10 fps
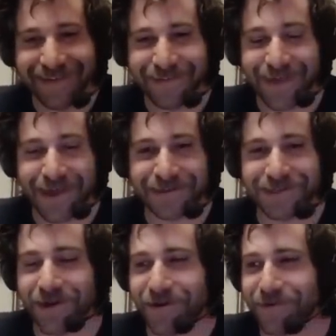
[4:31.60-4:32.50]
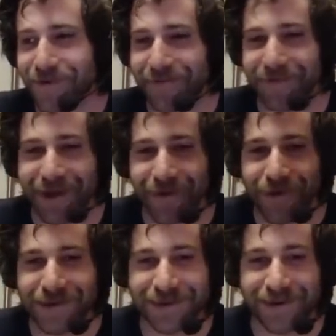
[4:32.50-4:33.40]
Thanks though, whoever that
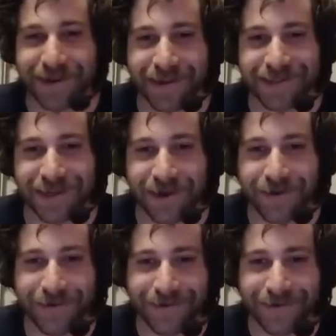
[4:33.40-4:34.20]
was. All right, let's go.